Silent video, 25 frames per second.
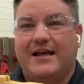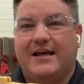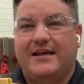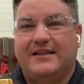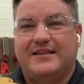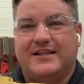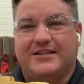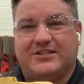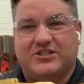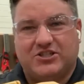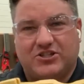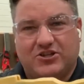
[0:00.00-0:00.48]

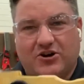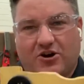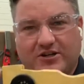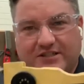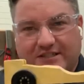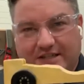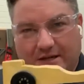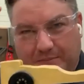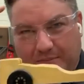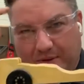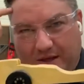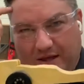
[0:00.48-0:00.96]
that starts
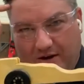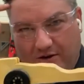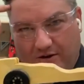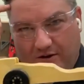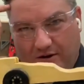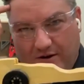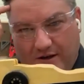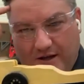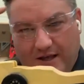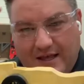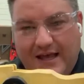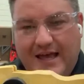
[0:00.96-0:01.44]
up here
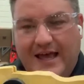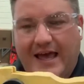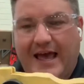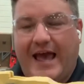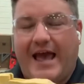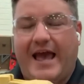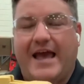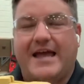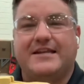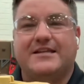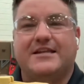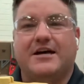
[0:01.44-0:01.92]

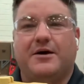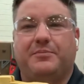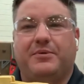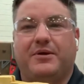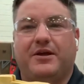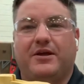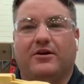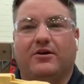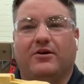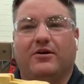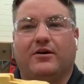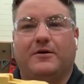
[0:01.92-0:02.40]
end up here?